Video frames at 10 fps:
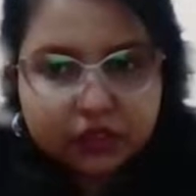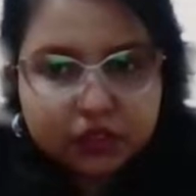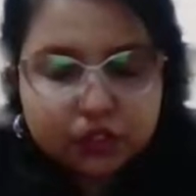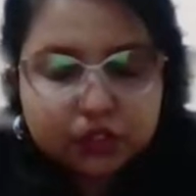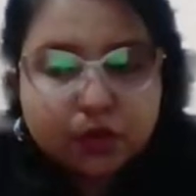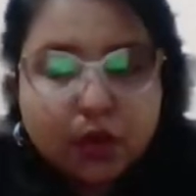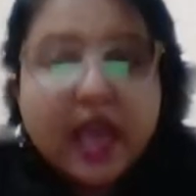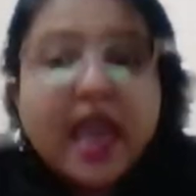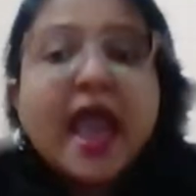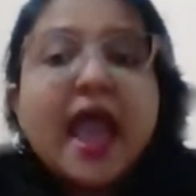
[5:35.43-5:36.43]
So,
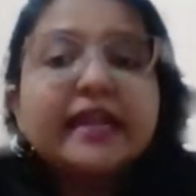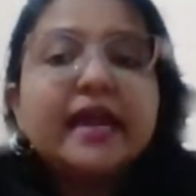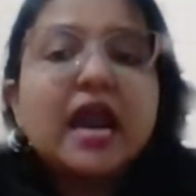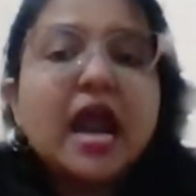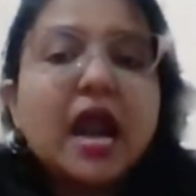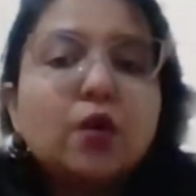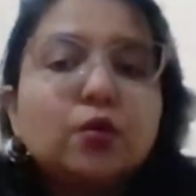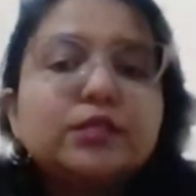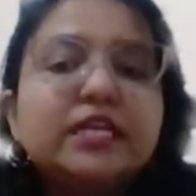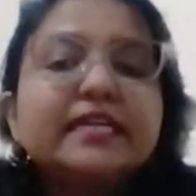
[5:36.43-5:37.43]
and
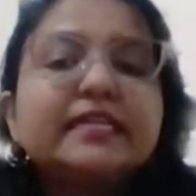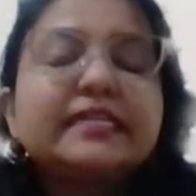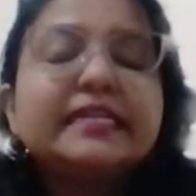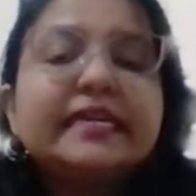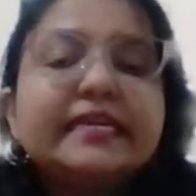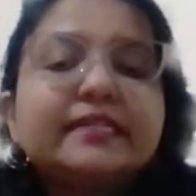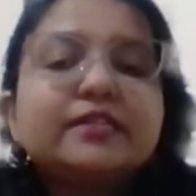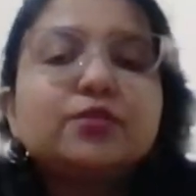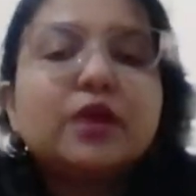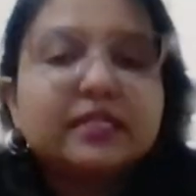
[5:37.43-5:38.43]
how they
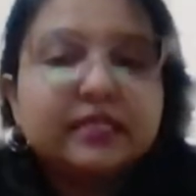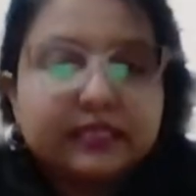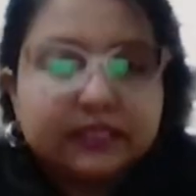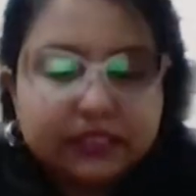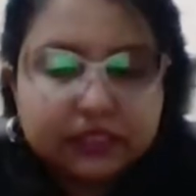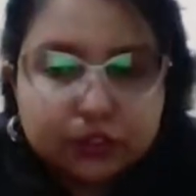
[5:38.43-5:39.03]
relate to others.